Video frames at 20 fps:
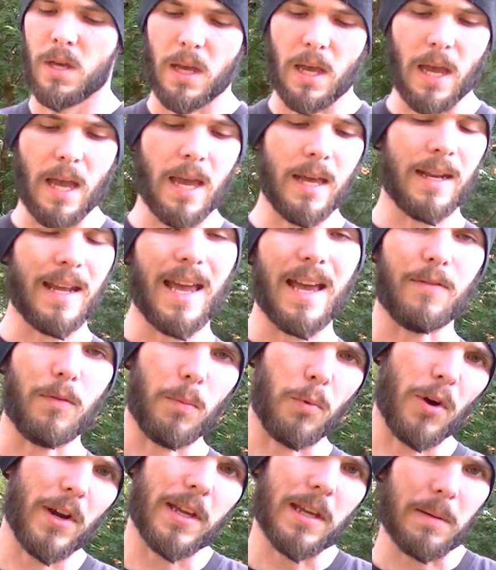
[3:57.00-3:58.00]
and they have a
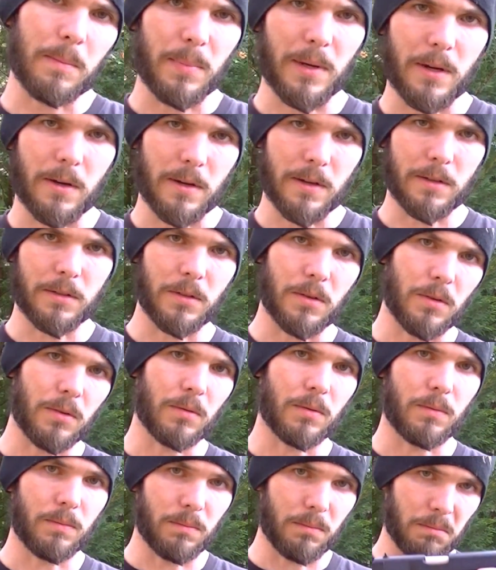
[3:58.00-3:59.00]
break-in period
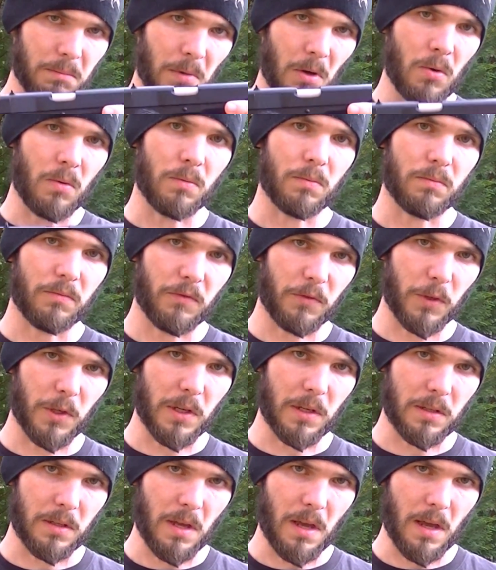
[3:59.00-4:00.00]
too. Don't
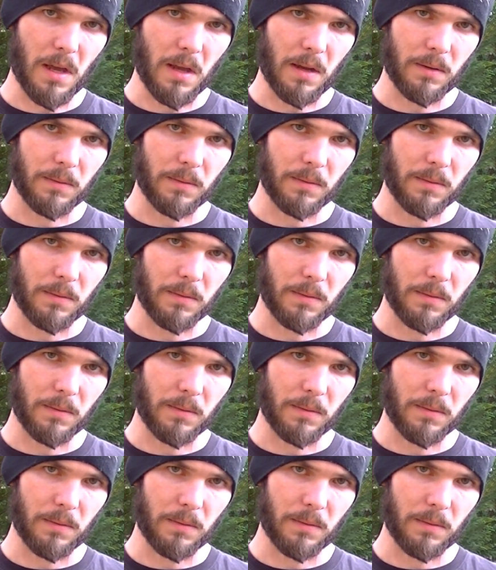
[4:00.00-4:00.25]
forget that.